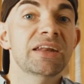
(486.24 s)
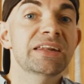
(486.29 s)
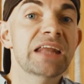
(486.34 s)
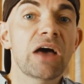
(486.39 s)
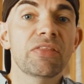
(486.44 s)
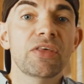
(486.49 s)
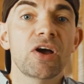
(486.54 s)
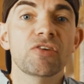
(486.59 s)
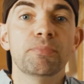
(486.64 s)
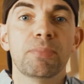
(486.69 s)

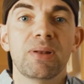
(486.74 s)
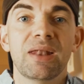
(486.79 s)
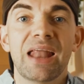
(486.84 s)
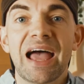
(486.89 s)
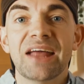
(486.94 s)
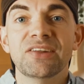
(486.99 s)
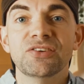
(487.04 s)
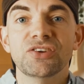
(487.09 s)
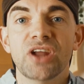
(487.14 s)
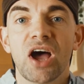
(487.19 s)
Now that I've
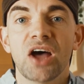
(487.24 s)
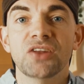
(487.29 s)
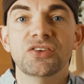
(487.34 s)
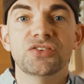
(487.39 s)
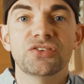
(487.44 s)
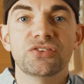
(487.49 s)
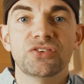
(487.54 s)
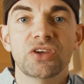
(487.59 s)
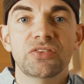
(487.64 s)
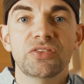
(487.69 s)
planned and
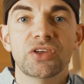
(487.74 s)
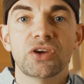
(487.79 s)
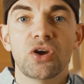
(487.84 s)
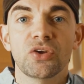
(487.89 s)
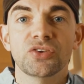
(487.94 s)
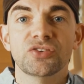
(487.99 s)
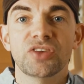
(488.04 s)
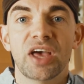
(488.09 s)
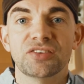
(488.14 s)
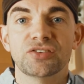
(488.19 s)
understood the
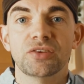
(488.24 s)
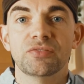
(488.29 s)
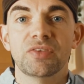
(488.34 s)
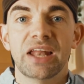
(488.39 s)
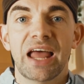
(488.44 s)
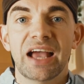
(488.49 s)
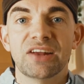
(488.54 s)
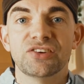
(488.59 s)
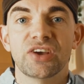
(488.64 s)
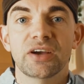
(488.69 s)
context of
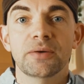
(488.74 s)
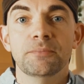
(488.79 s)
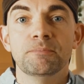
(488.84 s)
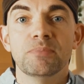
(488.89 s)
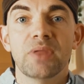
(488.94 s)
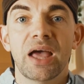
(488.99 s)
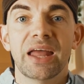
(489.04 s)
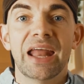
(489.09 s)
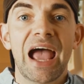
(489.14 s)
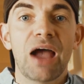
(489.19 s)
the lecture
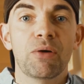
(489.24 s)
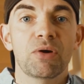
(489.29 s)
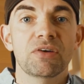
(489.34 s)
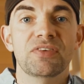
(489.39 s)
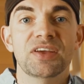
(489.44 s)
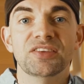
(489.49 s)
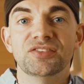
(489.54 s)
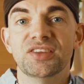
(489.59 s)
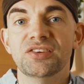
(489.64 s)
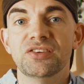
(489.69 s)
and how
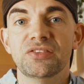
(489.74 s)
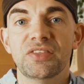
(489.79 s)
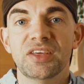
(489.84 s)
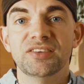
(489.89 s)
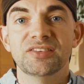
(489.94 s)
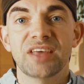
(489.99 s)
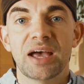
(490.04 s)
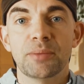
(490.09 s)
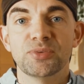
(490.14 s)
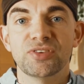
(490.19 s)
it fits into the
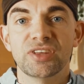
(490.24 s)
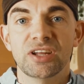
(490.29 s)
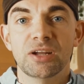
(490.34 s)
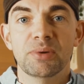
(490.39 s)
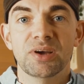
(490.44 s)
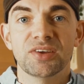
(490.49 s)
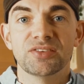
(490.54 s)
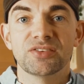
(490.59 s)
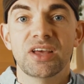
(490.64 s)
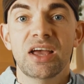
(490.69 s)
exam
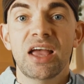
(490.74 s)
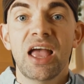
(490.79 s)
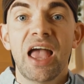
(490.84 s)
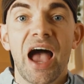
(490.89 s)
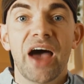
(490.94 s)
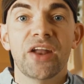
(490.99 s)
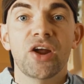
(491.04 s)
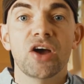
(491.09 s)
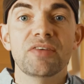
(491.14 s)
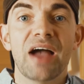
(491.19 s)
syllabus,
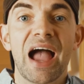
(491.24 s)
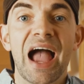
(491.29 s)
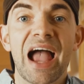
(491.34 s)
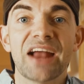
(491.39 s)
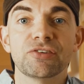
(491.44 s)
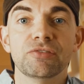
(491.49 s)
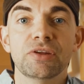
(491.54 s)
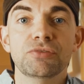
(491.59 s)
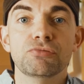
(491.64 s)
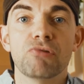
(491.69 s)
and I've
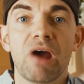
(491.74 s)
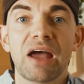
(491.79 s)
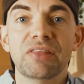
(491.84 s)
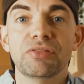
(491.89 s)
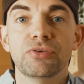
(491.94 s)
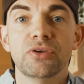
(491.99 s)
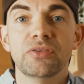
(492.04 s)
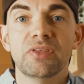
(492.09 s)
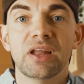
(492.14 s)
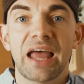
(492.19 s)
actually
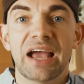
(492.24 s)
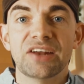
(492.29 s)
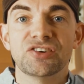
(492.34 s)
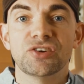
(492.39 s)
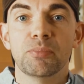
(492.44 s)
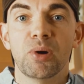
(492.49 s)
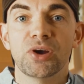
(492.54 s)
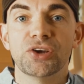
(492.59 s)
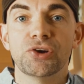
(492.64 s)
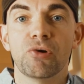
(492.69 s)
read through the
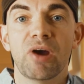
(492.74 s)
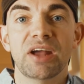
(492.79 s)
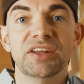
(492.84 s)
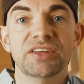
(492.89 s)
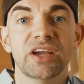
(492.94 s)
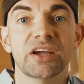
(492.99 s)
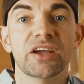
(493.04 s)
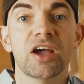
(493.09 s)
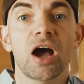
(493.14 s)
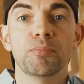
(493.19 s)
lecture by
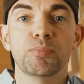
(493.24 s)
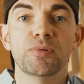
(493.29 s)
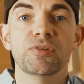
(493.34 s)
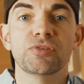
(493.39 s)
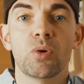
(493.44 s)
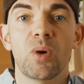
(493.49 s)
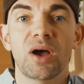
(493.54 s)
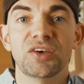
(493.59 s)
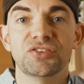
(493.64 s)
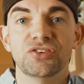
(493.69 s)
creating a couple
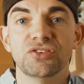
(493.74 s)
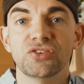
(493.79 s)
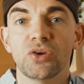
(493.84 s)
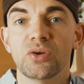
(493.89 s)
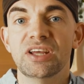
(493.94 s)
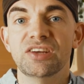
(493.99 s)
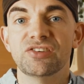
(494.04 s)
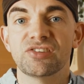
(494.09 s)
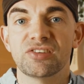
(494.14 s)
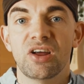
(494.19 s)
of questions
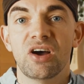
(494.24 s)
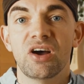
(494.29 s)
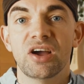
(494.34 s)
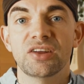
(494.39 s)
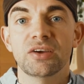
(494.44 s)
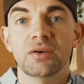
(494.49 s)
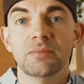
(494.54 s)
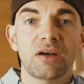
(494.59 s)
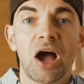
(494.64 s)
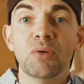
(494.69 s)
on each
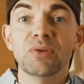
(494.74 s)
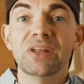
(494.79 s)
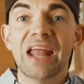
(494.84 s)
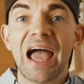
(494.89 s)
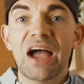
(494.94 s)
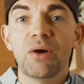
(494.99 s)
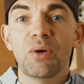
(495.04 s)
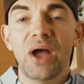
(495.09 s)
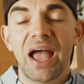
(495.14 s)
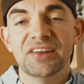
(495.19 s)
slide, I'll
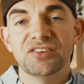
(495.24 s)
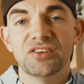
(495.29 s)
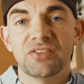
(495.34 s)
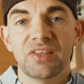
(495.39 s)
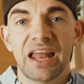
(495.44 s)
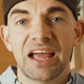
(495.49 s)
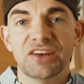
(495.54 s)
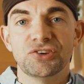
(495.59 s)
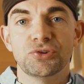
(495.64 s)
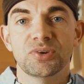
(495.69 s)
now head to
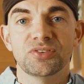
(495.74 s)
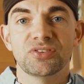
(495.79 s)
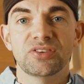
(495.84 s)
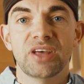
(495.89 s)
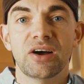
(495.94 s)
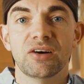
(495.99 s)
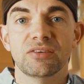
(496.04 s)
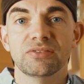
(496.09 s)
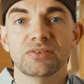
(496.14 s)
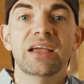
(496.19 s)
the lecture
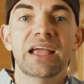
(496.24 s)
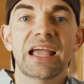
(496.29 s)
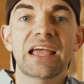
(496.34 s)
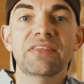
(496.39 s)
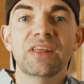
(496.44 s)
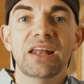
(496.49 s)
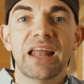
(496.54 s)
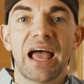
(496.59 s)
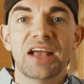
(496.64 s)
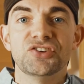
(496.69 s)
itself.
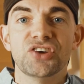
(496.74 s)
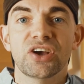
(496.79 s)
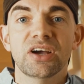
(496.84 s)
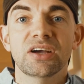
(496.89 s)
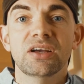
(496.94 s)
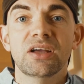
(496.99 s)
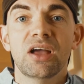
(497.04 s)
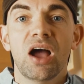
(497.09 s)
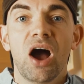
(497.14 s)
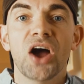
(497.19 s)
In the
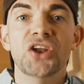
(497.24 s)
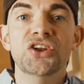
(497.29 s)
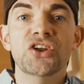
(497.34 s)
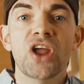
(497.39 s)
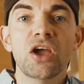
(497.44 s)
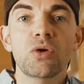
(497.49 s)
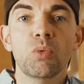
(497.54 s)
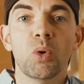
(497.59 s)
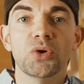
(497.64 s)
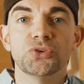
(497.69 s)
lecture, I
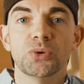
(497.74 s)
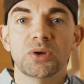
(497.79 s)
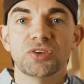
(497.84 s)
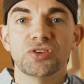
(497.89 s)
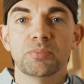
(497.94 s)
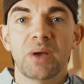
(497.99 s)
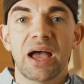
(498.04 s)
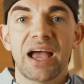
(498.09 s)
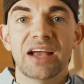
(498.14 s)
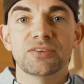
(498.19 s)
know what to
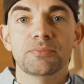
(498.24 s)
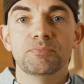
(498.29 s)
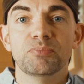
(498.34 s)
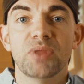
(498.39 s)
expect,